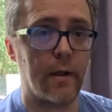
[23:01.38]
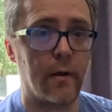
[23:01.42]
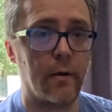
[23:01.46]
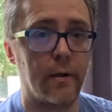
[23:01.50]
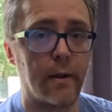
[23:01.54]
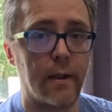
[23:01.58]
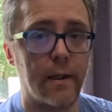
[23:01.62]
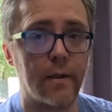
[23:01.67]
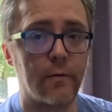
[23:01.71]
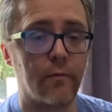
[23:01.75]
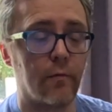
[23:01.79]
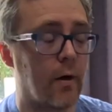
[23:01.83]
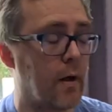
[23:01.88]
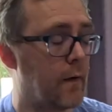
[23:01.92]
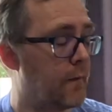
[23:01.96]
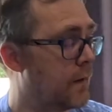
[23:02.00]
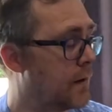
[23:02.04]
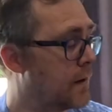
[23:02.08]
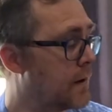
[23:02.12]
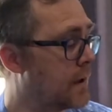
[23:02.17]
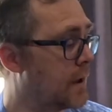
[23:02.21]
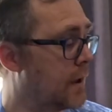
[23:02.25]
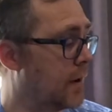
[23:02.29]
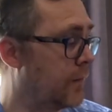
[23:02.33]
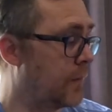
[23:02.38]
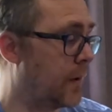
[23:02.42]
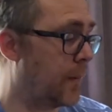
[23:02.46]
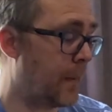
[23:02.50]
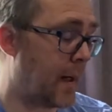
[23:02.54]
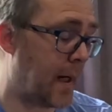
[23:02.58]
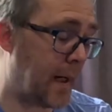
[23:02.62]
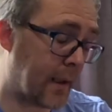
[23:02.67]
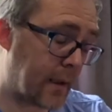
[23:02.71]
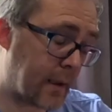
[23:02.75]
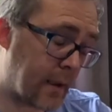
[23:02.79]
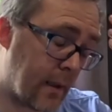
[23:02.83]
on this rather than sit on my
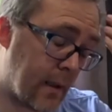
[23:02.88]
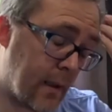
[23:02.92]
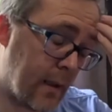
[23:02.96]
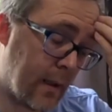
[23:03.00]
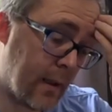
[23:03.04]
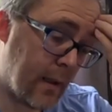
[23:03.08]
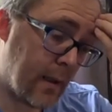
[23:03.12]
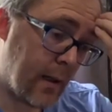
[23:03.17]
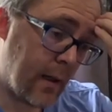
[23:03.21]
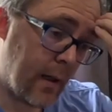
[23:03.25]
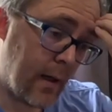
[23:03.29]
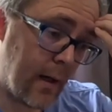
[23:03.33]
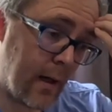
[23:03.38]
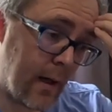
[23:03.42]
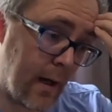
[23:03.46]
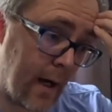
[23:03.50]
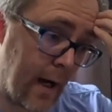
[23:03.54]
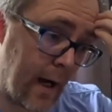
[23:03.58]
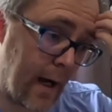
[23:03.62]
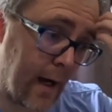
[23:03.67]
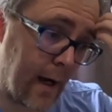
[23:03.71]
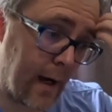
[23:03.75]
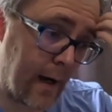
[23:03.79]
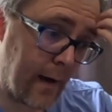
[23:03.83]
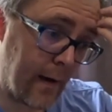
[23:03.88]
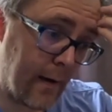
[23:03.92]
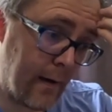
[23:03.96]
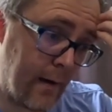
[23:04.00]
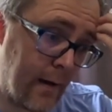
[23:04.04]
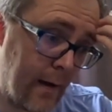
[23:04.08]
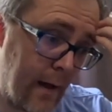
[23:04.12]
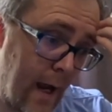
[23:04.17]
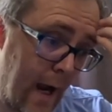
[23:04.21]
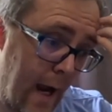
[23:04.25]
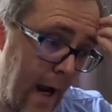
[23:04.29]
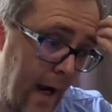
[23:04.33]
Mac.
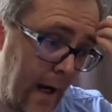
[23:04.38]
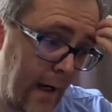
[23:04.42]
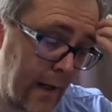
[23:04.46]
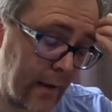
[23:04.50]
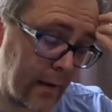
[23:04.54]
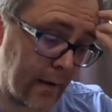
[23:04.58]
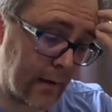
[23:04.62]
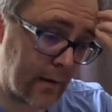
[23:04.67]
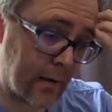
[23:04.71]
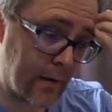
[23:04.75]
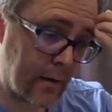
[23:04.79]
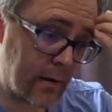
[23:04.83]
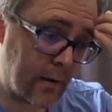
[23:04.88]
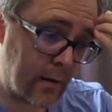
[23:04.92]
And